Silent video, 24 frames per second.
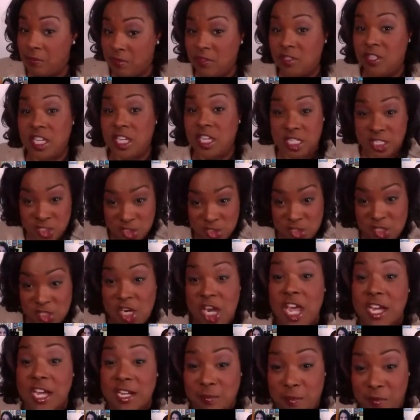just
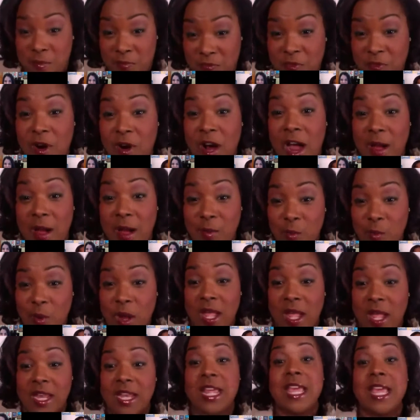checked before I
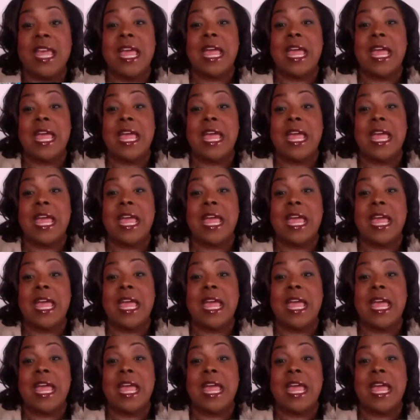went